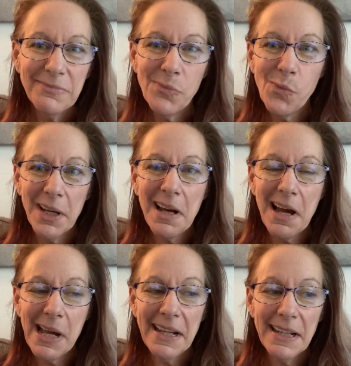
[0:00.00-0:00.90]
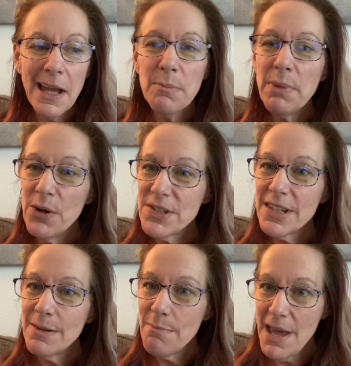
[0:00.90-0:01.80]
what I had
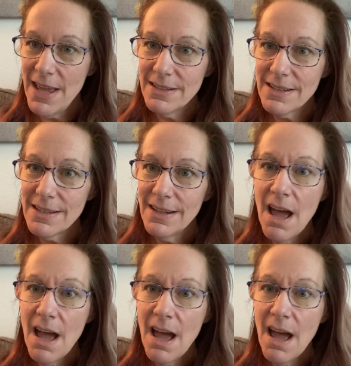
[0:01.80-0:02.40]
posted meant